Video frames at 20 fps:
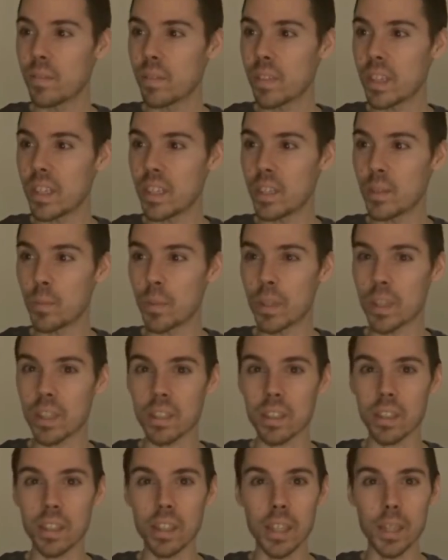he's been
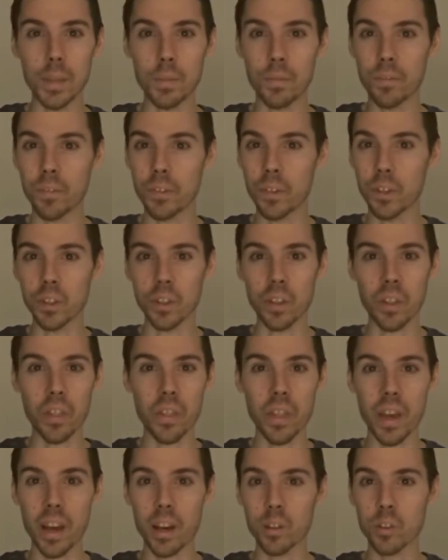asleep for
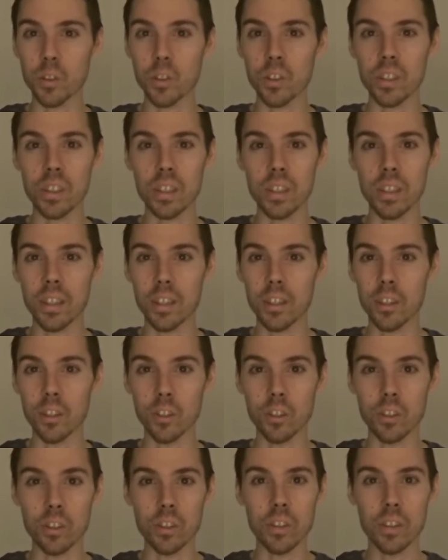thousands of
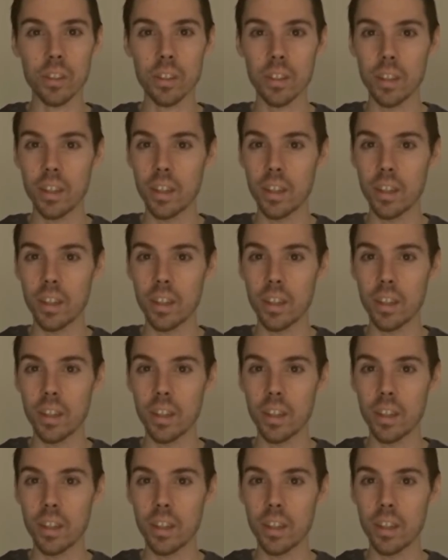years.